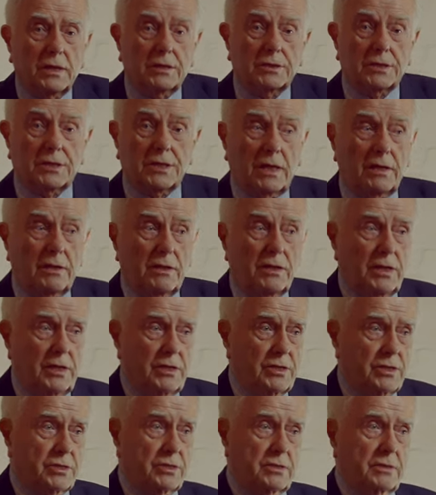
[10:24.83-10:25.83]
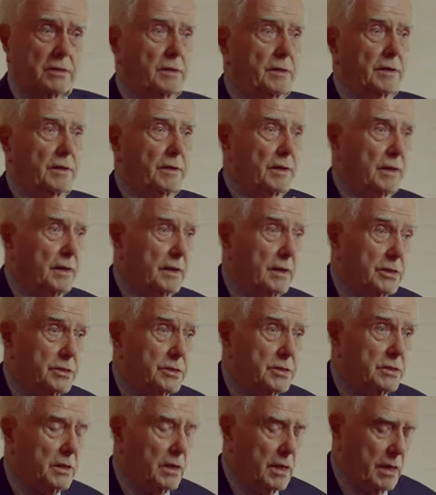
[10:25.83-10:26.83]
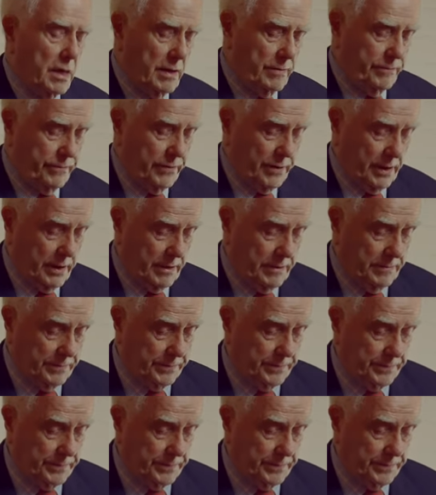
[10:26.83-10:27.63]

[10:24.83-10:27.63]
said this, listen carefully.